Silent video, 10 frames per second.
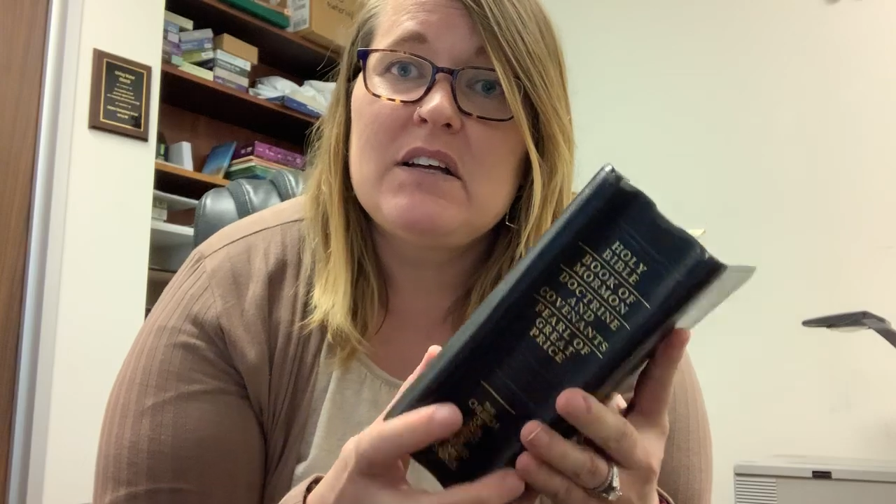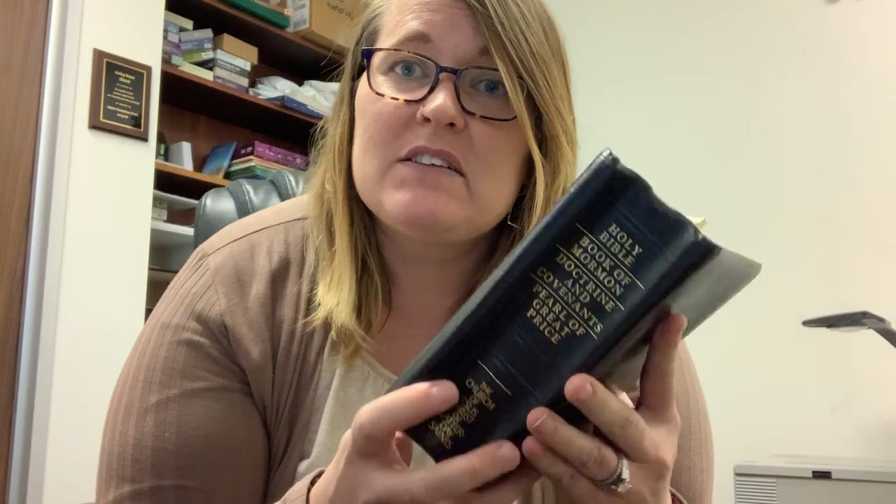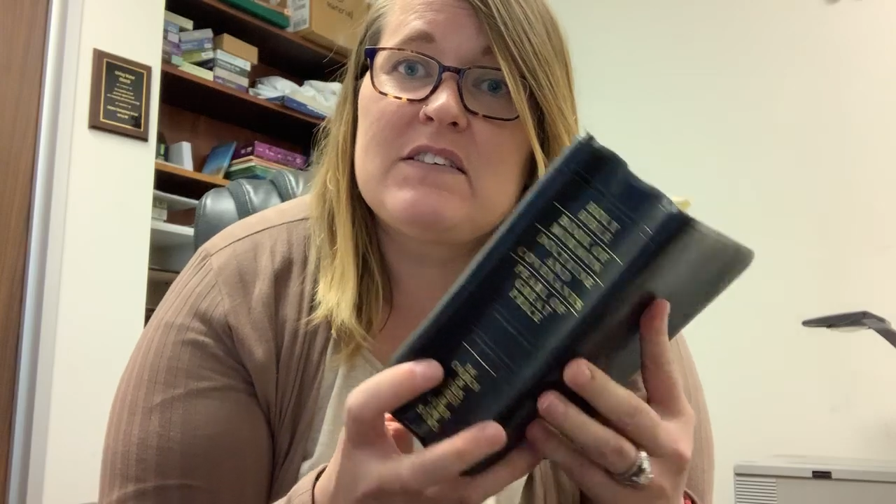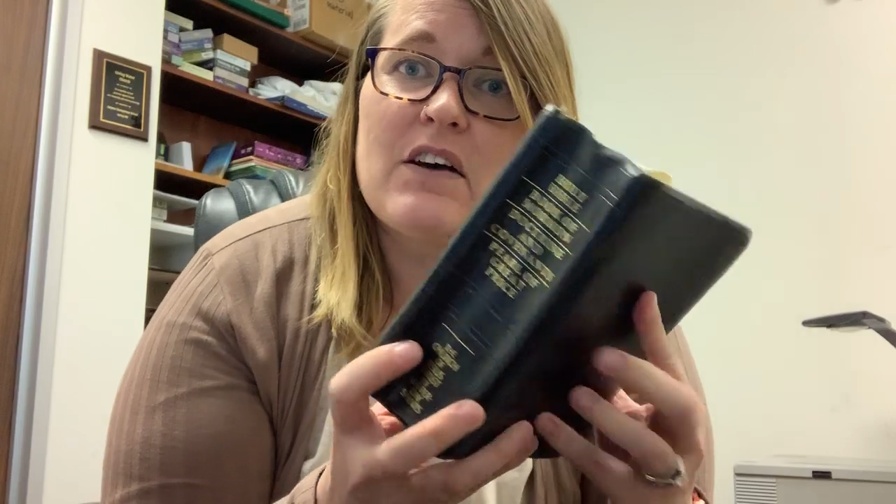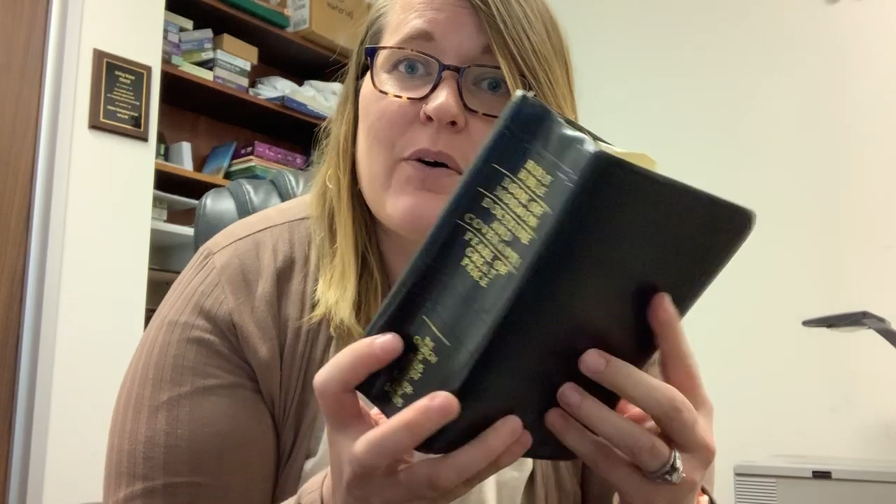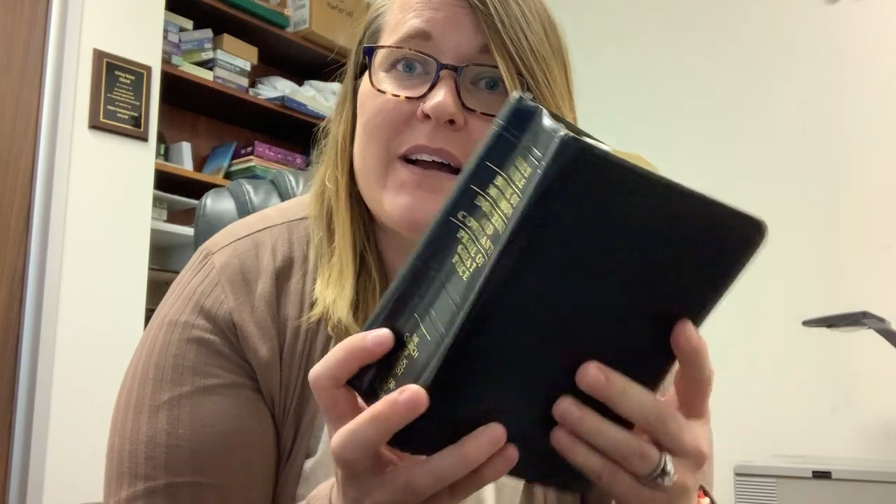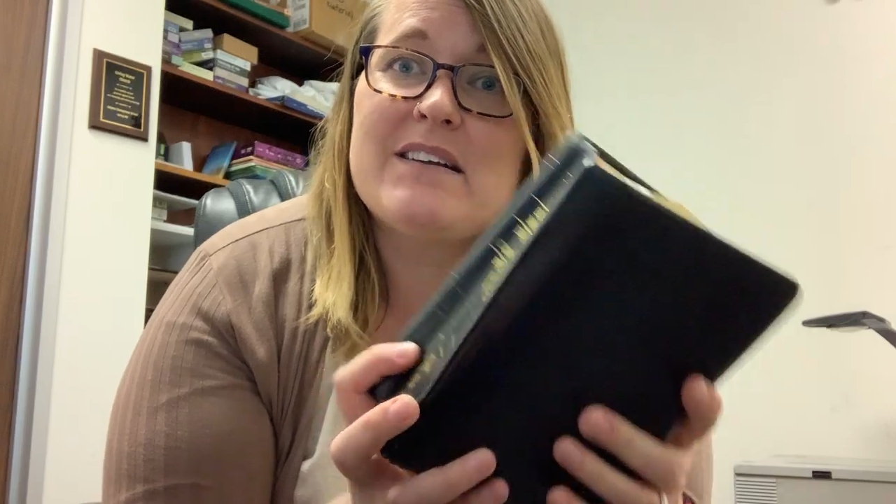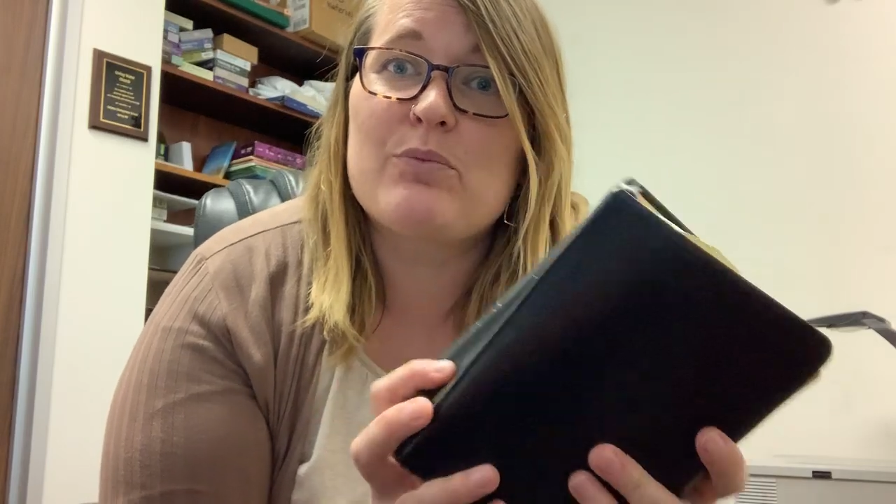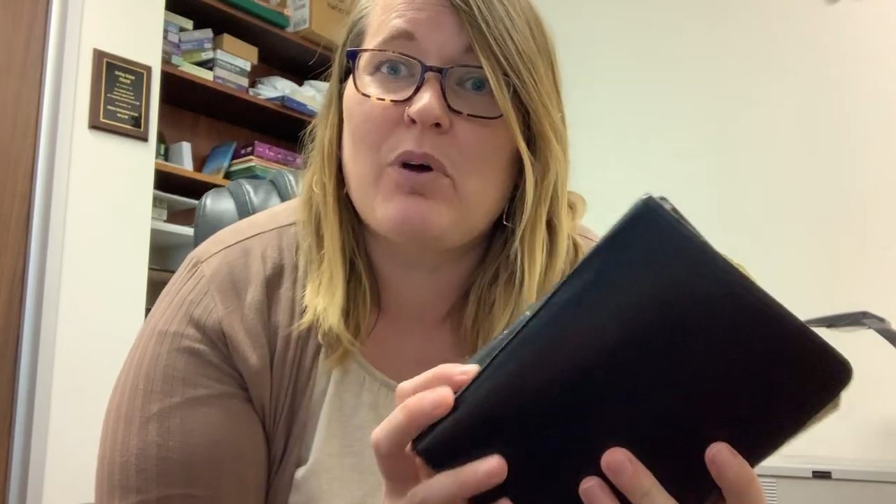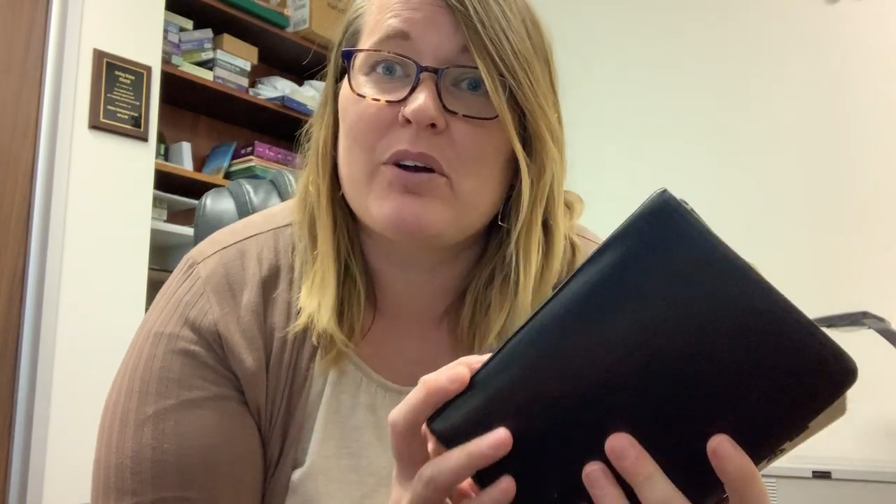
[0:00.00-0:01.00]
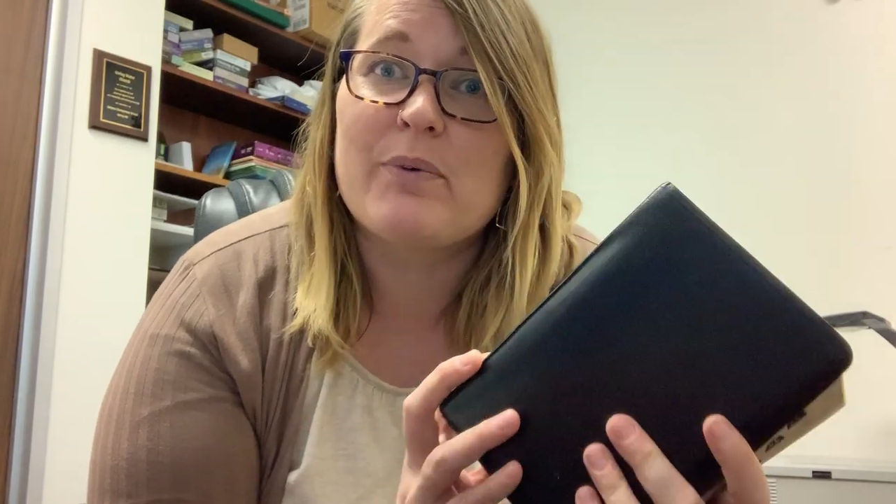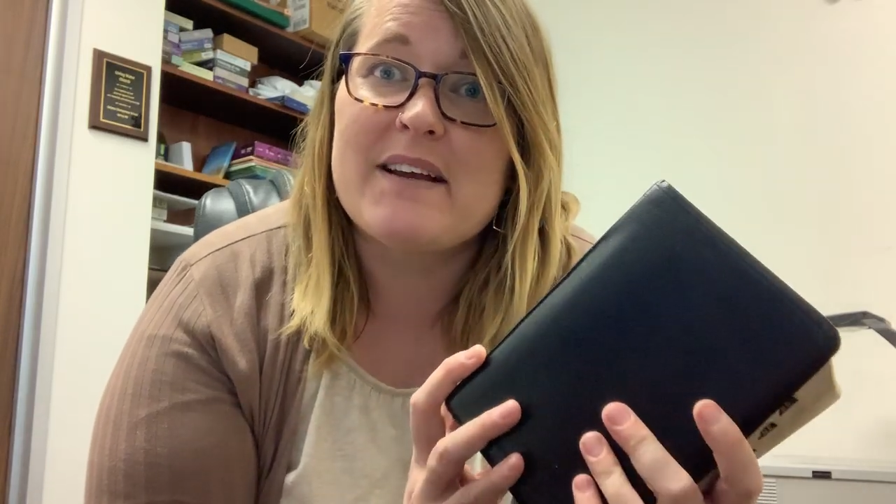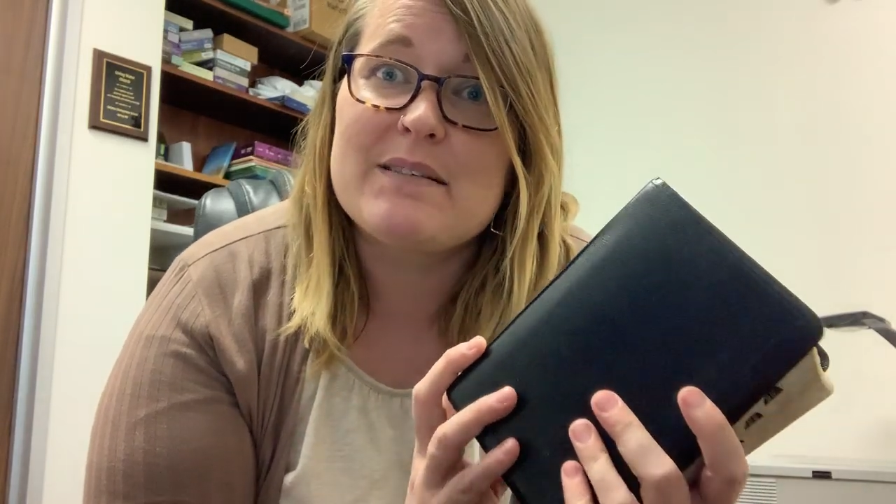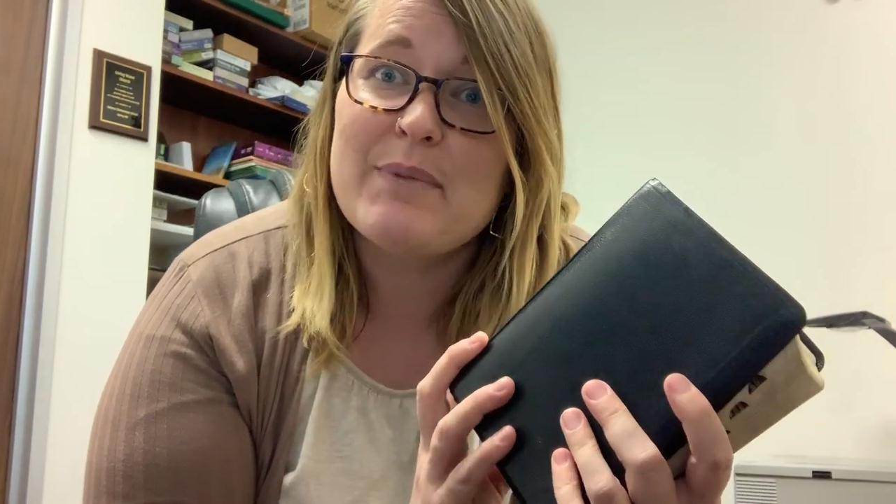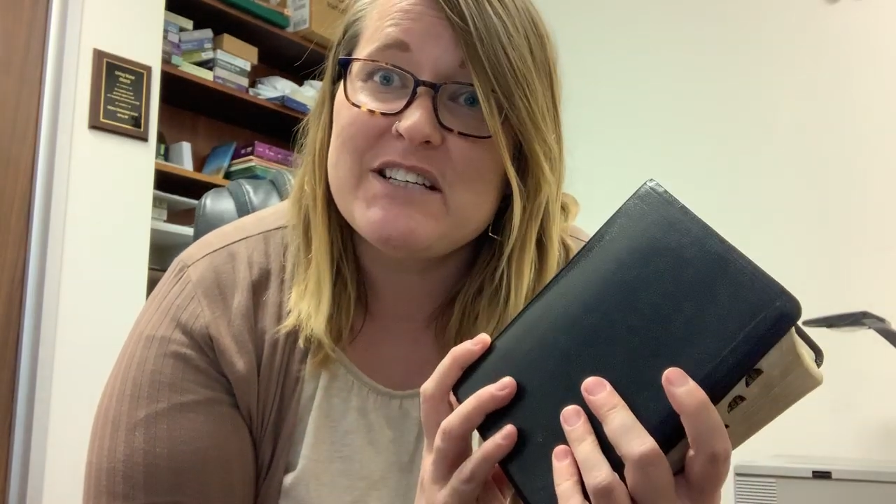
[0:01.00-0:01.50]
So I didn't want to
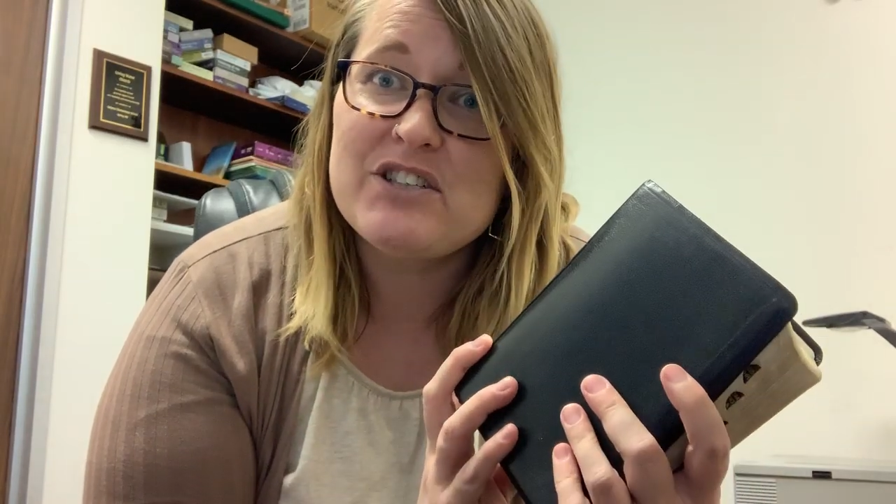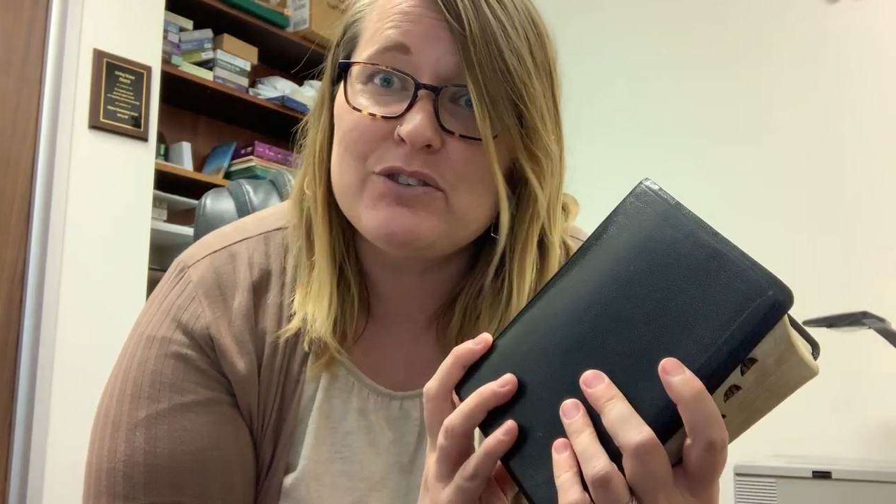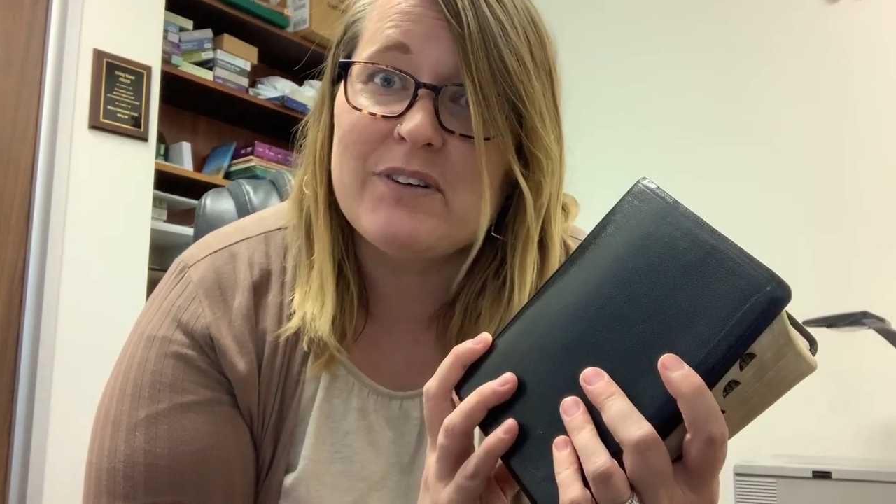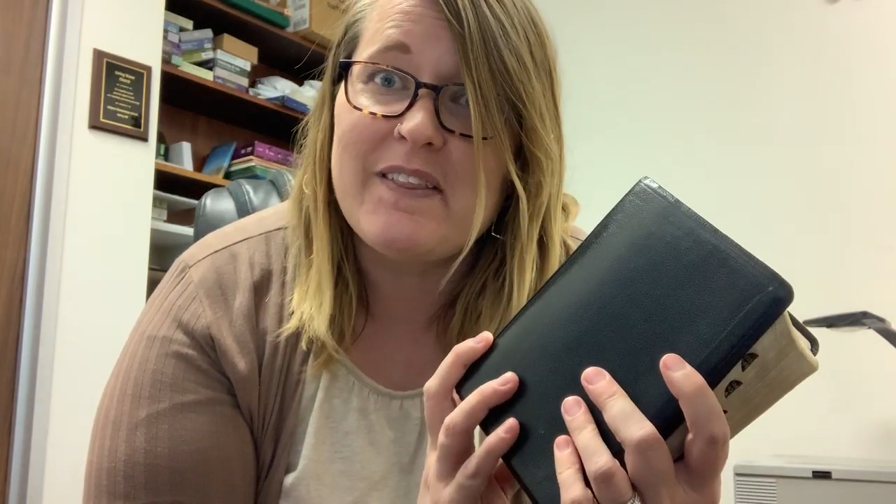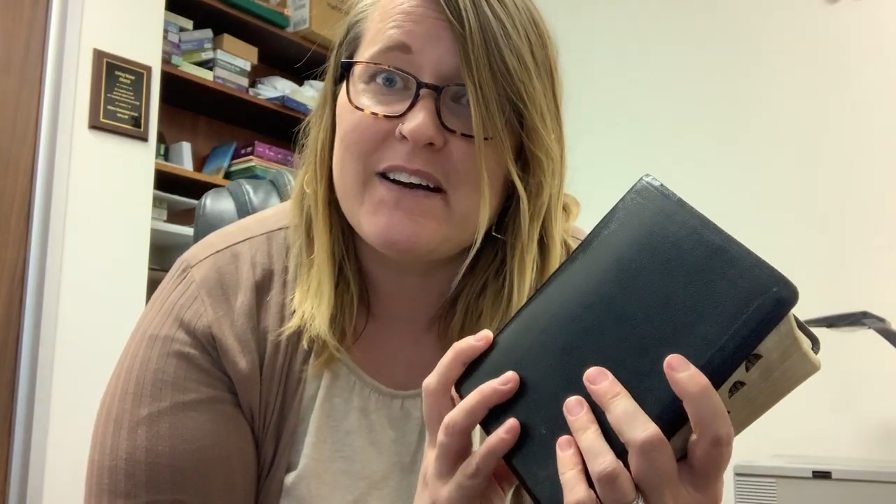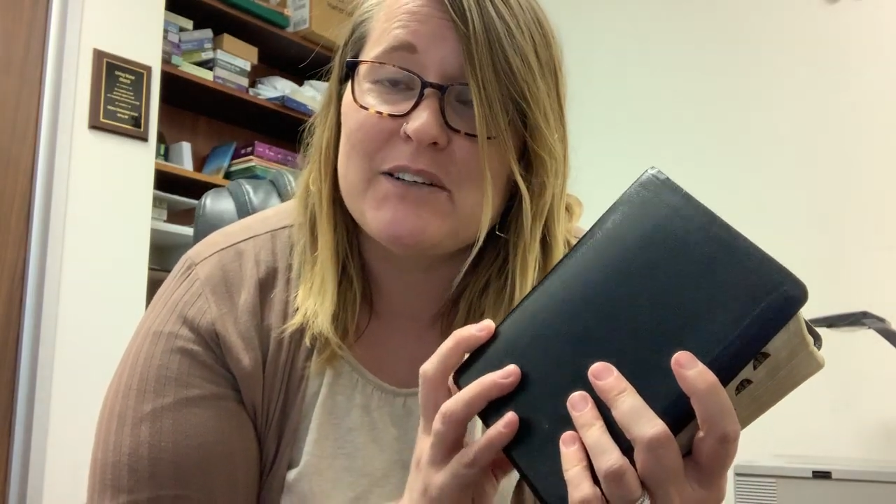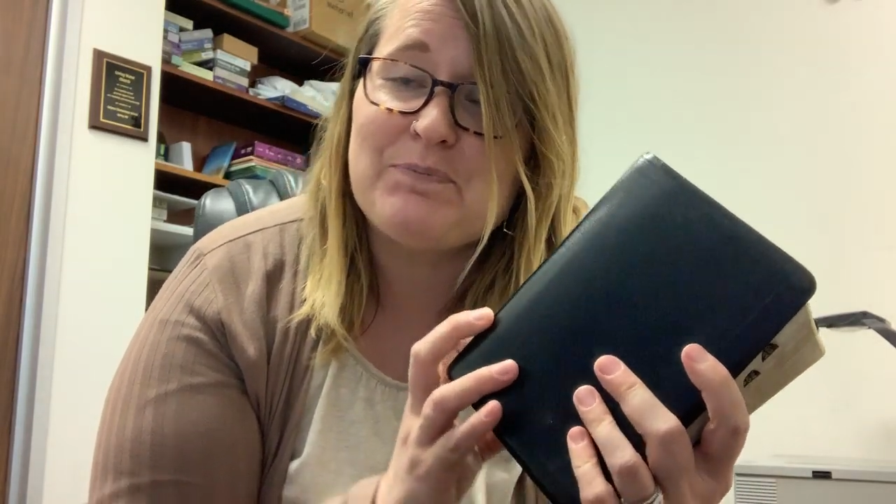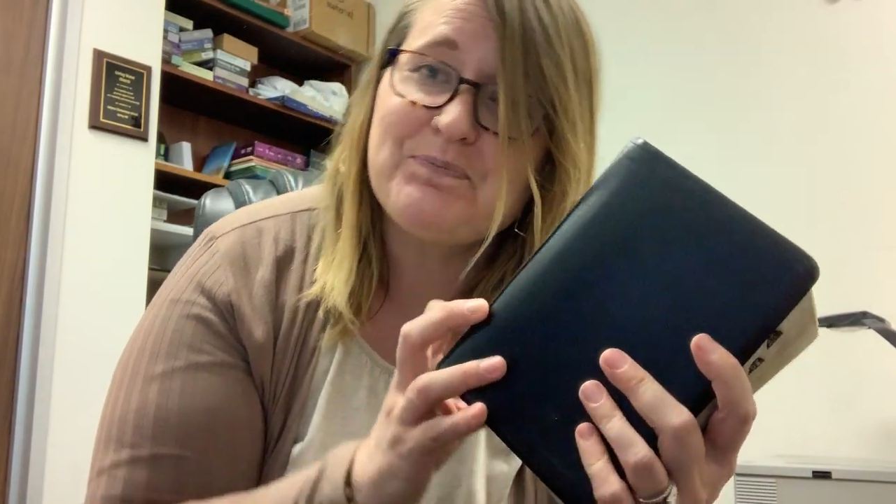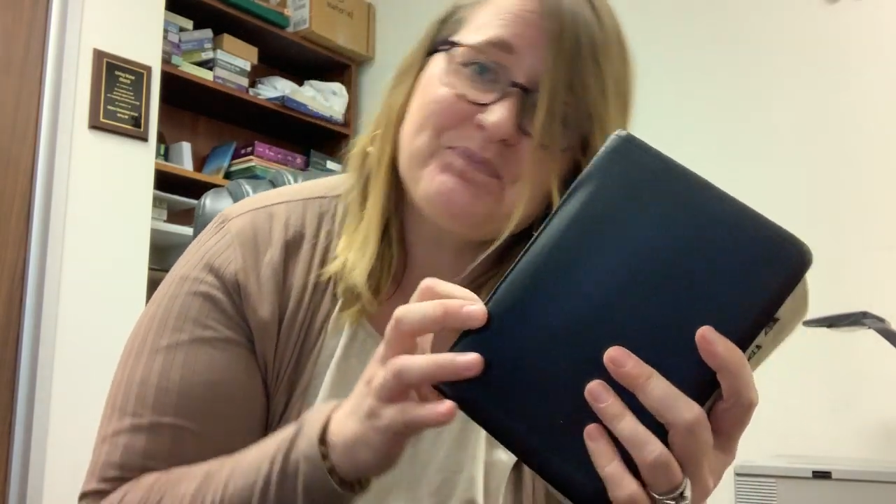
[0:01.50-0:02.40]
raise my children there.